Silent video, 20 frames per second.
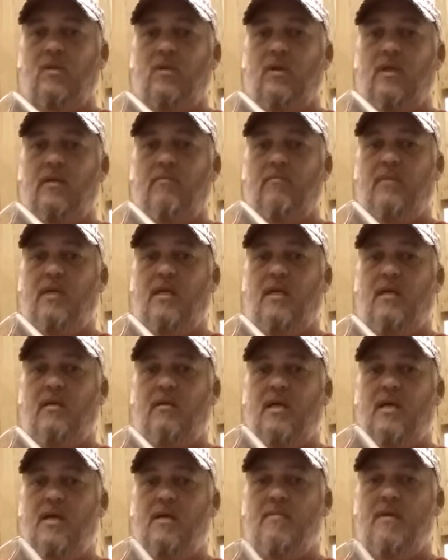Go ahead and be,
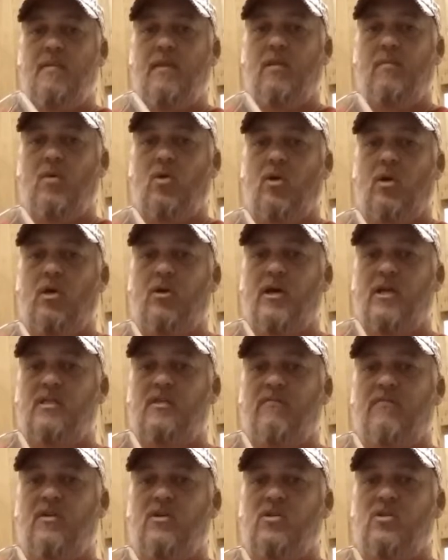eh, maybe a little more
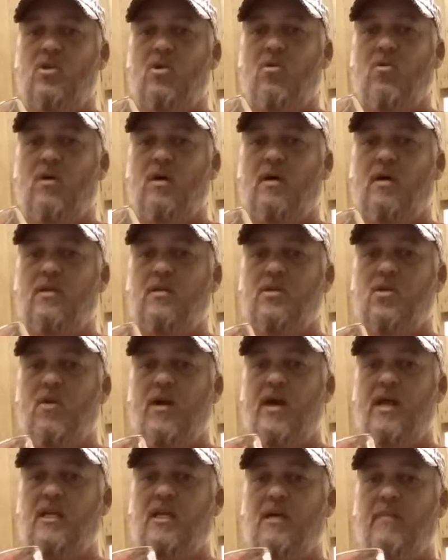aggressive. There's no, uh, there's no
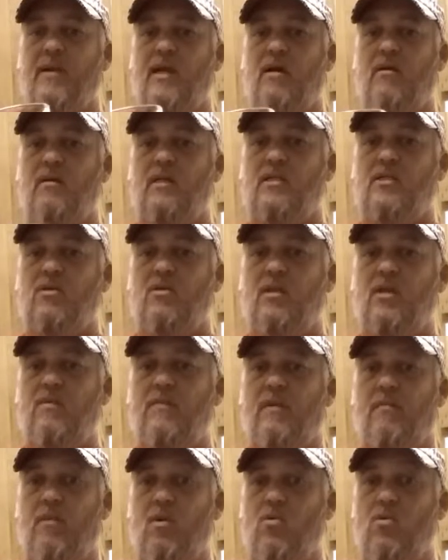head coming on. Let's go a little
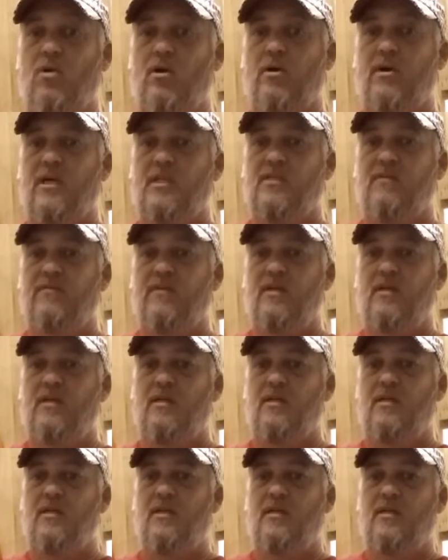bit more aggressive.
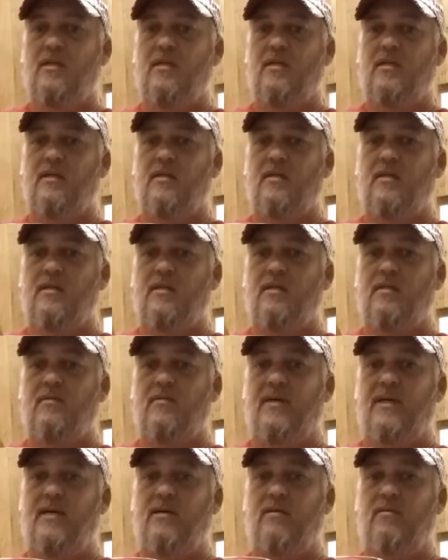
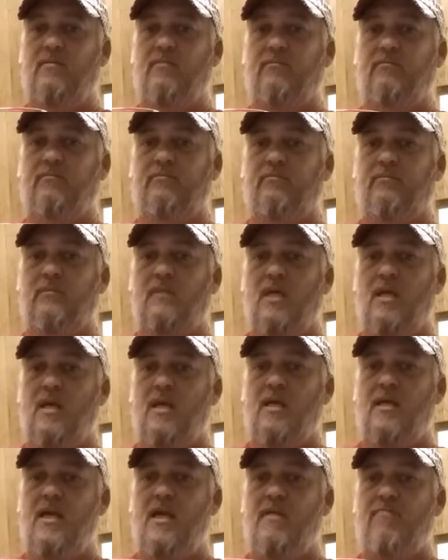Wow.
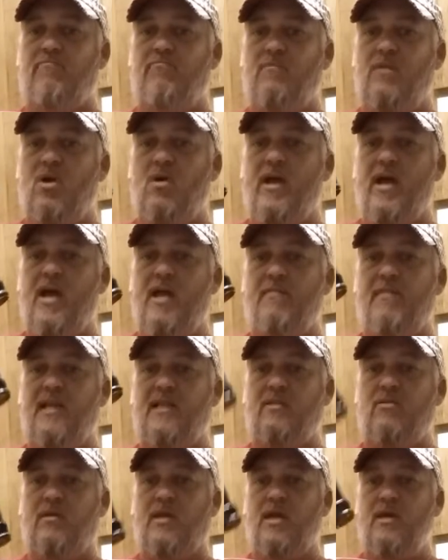Yeah, no head, but
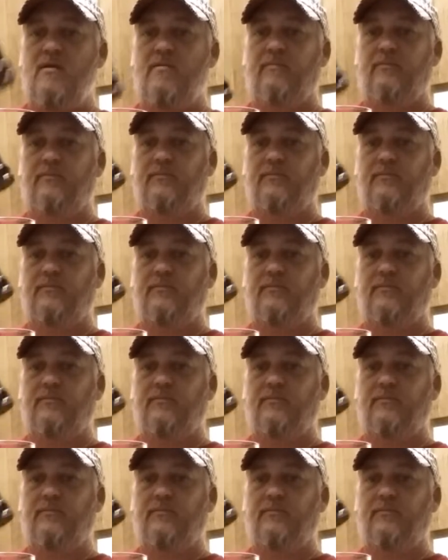that's okay.